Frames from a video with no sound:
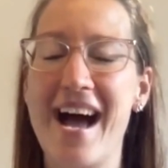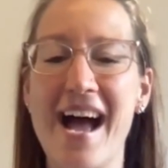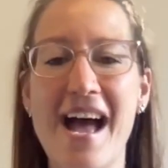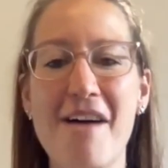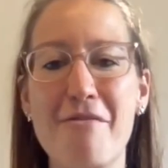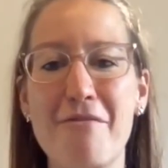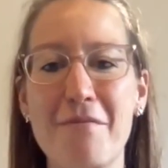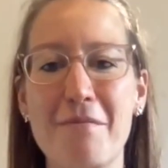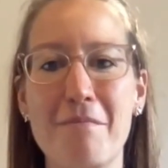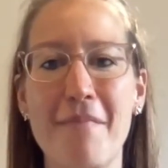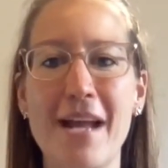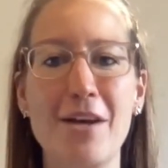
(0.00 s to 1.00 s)
I have
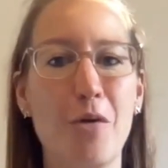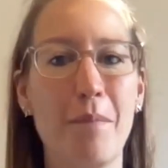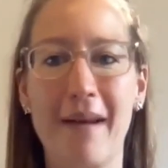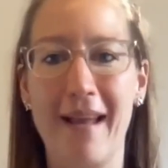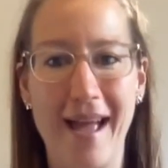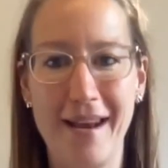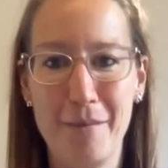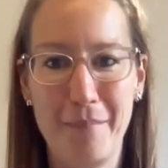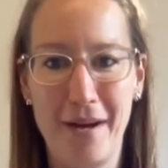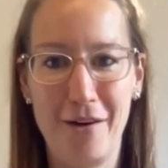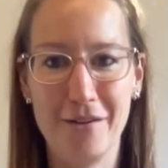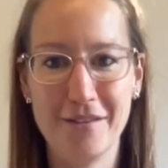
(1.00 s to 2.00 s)
made no plan
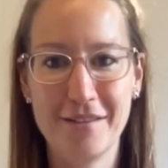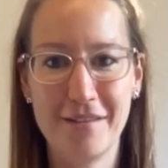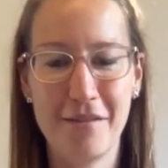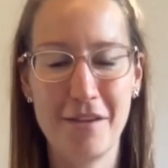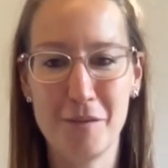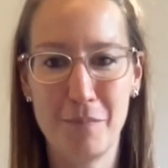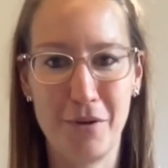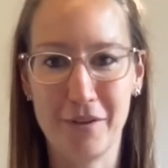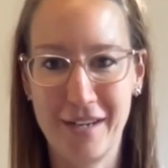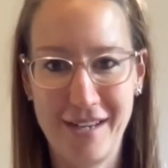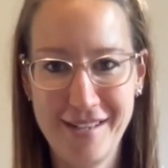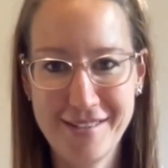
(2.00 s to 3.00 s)
about this
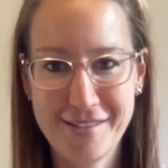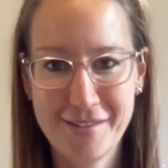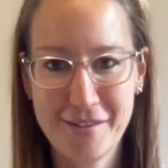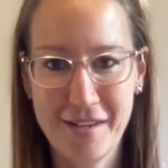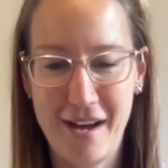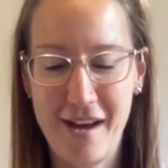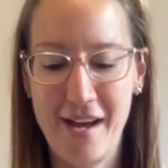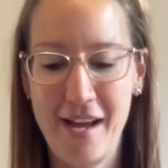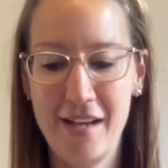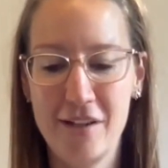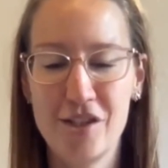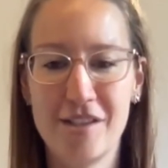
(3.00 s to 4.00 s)
podcast.
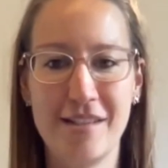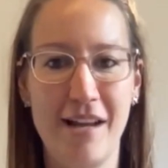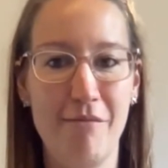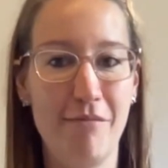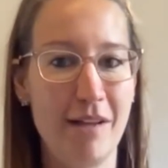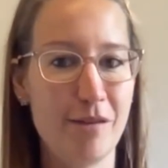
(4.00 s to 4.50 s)
I just said,